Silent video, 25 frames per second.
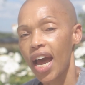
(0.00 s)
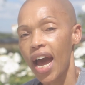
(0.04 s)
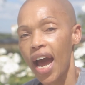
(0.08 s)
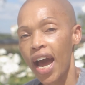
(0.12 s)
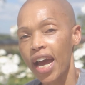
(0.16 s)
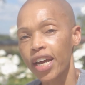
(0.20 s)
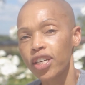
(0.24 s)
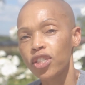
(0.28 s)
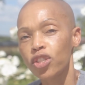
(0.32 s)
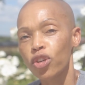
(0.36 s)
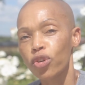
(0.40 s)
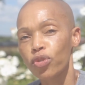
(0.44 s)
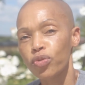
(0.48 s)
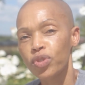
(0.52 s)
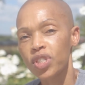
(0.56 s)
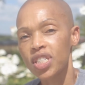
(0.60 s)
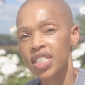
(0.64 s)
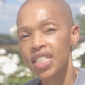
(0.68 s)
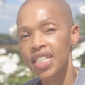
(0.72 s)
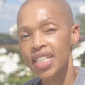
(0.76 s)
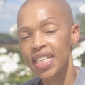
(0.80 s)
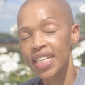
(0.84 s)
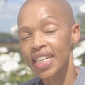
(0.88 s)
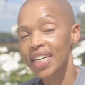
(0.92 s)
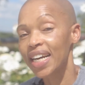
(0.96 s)
I don't
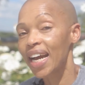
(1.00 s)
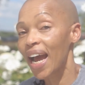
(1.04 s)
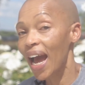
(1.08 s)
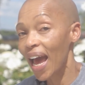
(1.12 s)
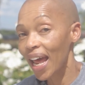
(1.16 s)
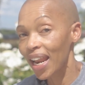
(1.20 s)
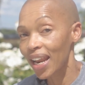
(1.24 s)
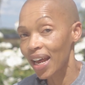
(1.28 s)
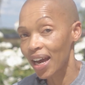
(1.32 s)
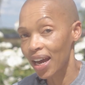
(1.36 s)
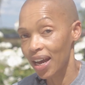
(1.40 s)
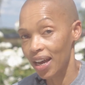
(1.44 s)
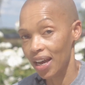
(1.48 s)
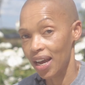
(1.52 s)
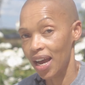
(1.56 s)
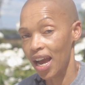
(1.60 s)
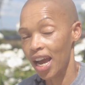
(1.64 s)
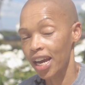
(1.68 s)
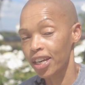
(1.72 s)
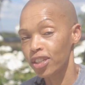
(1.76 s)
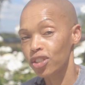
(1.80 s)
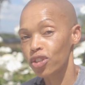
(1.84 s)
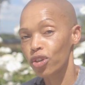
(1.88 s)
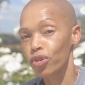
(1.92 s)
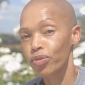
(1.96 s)
see color,
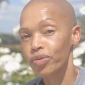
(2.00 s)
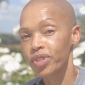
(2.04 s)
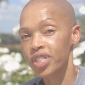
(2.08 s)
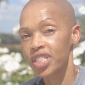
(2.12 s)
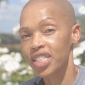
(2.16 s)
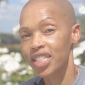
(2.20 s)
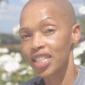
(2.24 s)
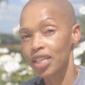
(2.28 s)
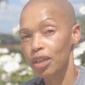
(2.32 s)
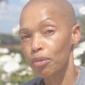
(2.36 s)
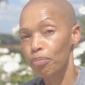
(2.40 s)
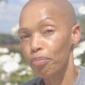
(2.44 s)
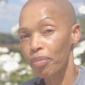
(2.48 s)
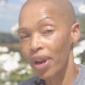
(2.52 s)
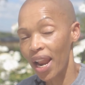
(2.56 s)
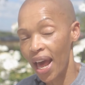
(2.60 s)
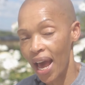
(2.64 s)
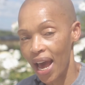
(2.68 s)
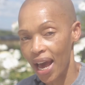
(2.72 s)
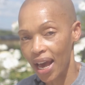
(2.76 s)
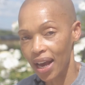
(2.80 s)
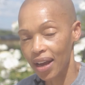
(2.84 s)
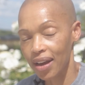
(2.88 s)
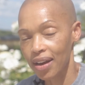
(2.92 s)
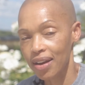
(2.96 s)
I don't see
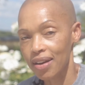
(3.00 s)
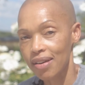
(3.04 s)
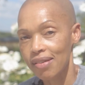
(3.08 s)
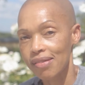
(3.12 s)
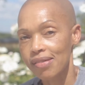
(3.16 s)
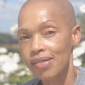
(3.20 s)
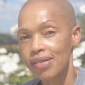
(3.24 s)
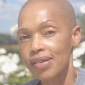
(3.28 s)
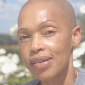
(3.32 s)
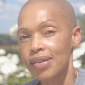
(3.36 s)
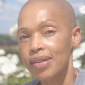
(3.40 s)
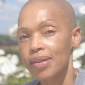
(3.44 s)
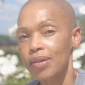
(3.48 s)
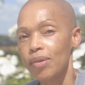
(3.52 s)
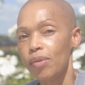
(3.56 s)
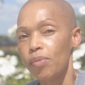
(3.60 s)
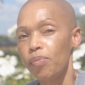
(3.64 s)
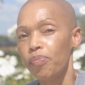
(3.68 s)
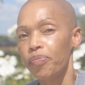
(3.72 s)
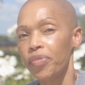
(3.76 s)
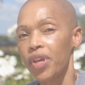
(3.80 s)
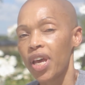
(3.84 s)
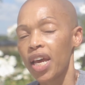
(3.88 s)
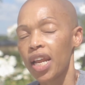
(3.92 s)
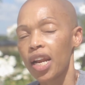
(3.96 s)
black."
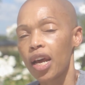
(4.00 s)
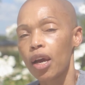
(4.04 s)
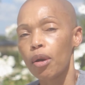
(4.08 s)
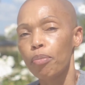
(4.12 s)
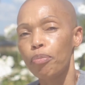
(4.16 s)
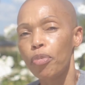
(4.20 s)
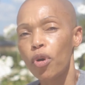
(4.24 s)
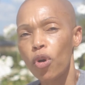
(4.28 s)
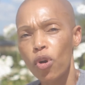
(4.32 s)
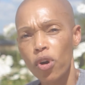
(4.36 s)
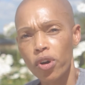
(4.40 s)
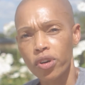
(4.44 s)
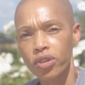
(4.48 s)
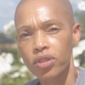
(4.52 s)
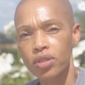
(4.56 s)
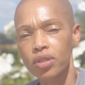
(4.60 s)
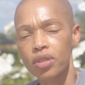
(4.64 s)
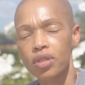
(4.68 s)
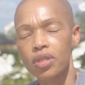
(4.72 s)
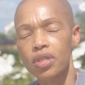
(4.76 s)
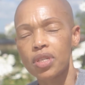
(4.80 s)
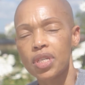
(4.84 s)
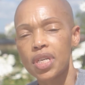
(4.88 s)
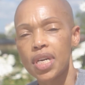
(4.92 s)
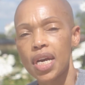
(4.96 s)
And I
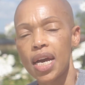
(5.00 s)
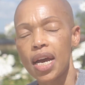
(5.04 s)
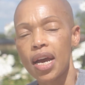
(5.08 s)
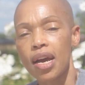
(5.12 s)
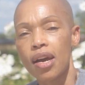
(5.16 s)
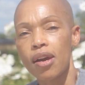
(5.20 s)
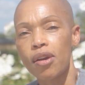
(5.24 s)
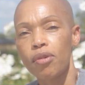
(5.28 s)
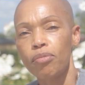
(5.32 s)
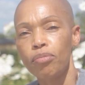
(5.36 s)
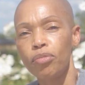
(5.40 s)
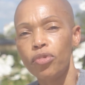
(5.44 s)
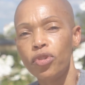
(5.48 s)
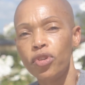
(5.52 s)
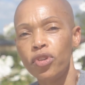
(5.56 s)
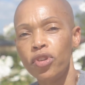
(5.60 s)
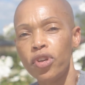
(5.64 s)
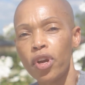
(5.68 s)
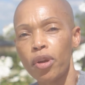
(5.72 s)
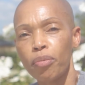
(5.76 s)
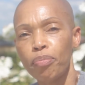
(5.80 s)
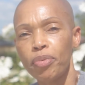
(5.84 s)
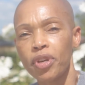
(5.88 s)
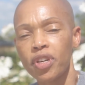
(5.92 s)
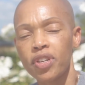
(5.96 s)
paused,
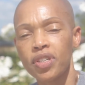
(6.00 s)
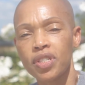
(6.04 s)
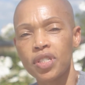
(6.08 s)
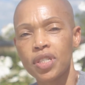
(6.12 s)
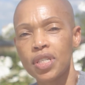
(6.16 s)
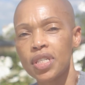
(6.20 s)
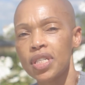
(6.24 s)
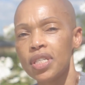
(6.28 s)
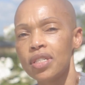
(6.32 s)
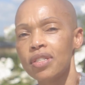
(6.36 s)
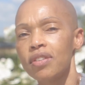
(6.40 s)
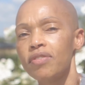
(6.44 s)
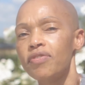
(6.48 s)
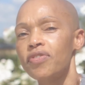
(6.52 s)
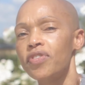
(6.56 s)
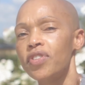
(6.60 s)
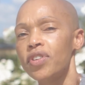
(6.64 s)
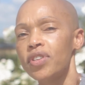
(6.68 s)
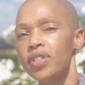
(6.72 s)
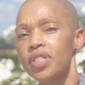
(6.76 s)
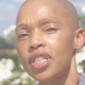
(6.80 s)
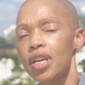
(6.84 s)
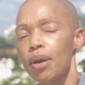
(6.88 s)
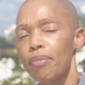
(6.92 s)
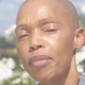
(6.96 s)
not because this is the
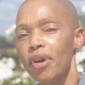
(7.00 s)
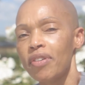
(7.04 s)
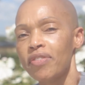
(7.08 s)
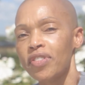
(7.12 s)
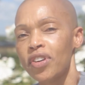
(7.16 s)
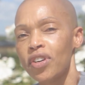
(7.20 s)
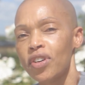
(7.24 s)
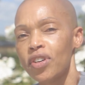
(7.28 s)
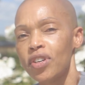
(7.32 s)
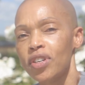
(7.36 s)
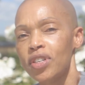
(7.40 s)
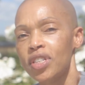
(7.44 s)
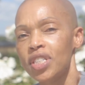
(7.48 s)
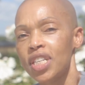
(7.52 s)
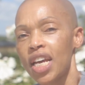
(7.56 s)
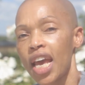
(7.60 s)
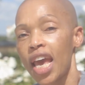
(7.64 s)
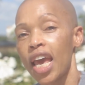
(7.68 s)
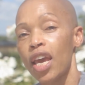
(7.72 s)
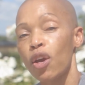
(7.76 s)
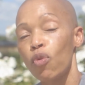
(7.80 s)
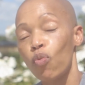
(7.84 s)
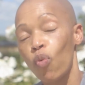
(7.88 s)
first time I've heard a